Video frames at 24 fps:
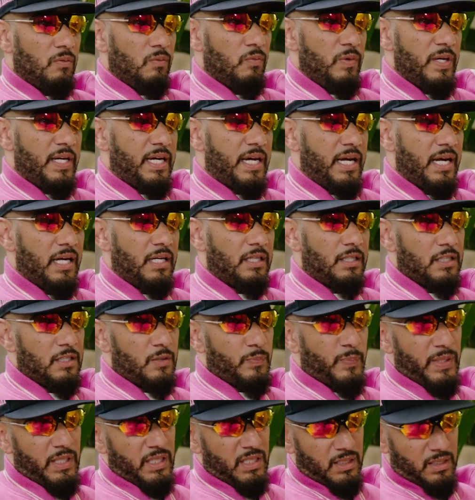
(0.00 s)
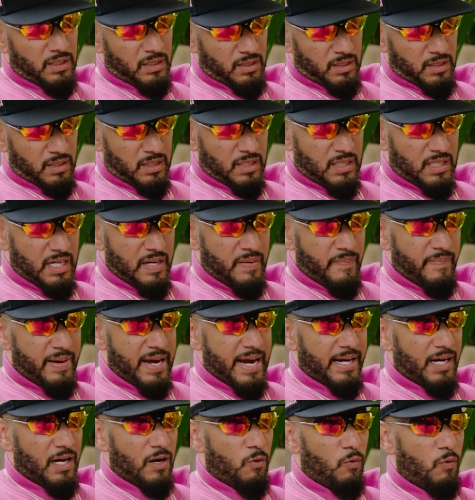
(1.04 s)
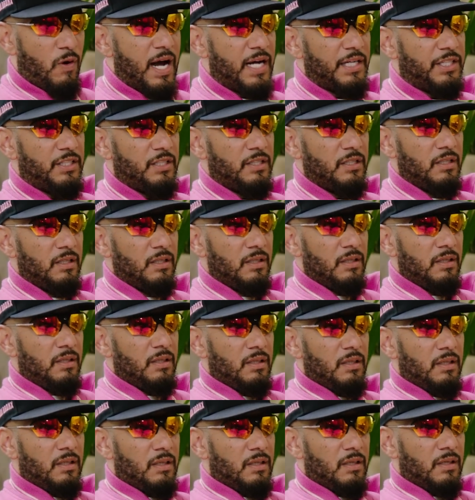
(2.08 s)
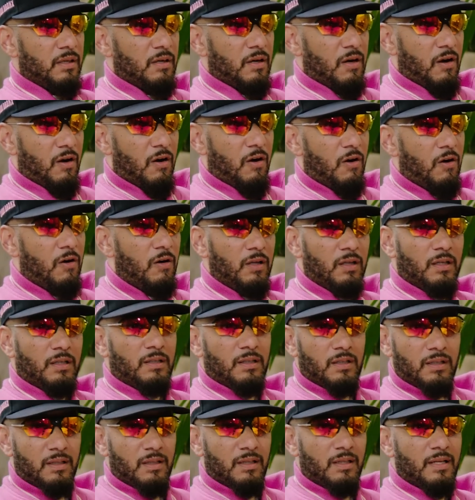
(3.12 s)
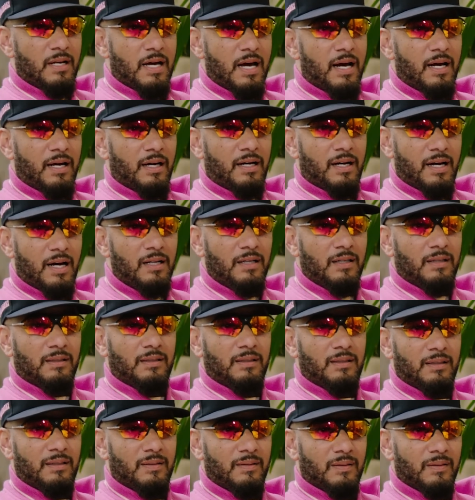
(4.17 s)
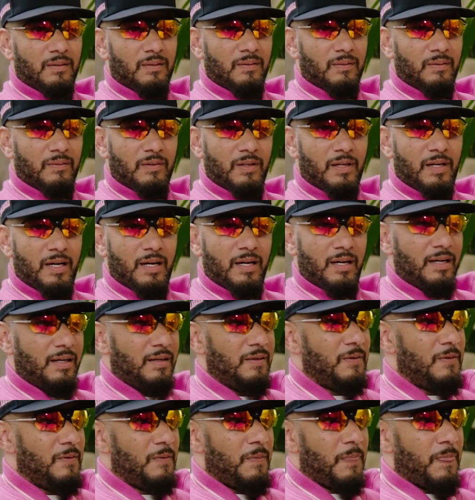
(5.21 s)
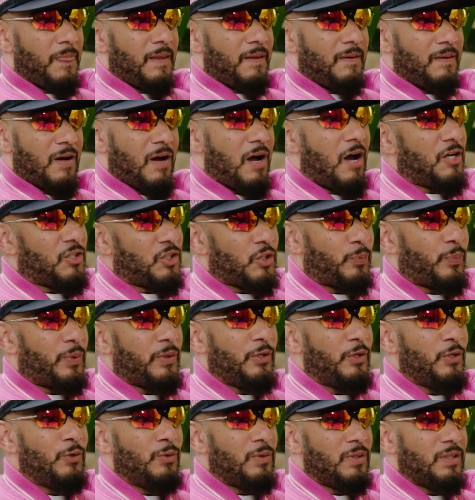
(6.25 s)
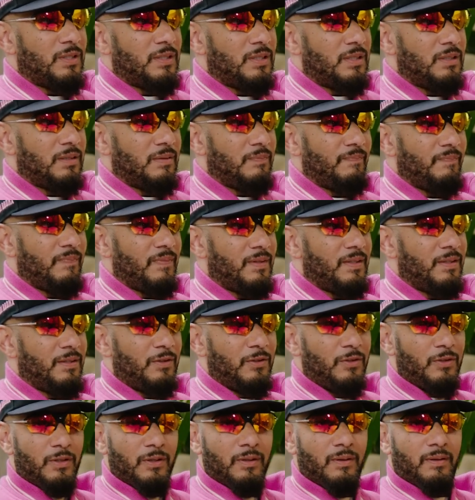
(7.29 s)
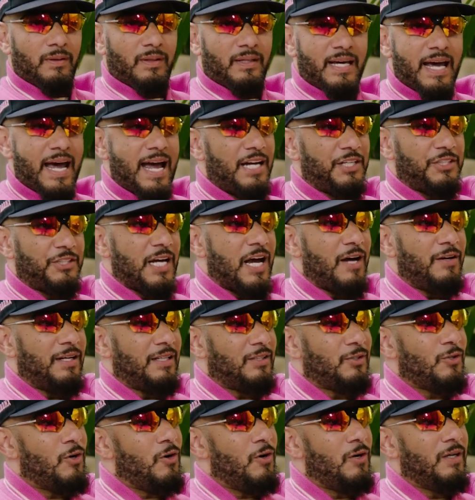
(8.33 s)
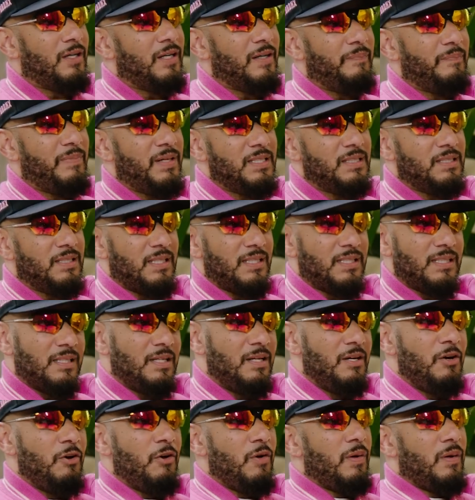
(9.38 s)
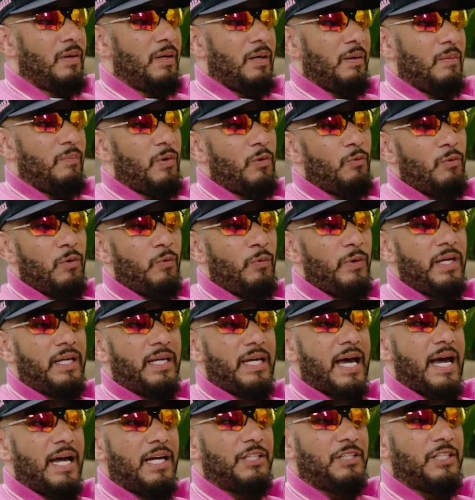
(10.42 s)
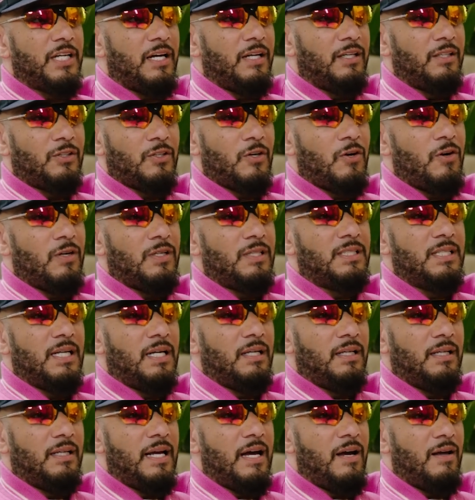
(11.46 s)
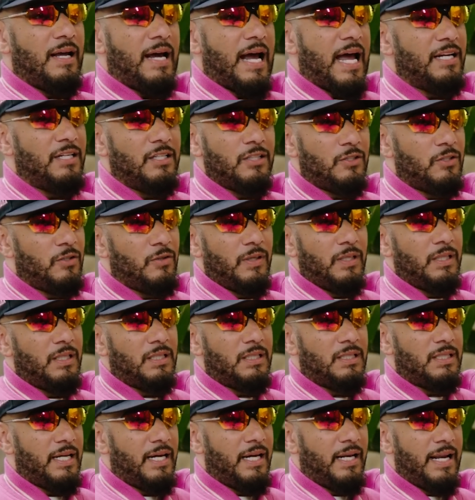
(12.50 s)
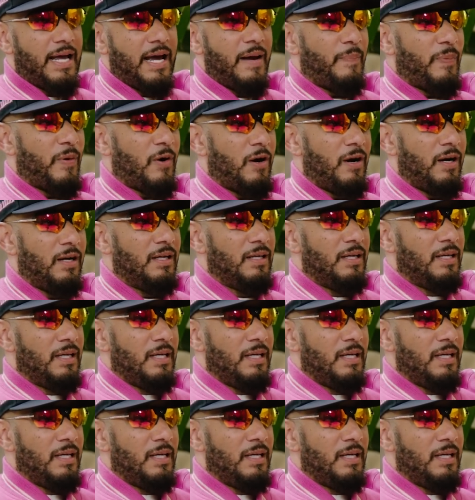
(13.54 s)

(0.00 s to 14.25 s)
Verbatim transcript: we can't just be sitting back and watch all the non-colored uh, entrepreneurs cash out. That's called good business. But when we cash out, it's called selling out. Like, I just don't understand that part.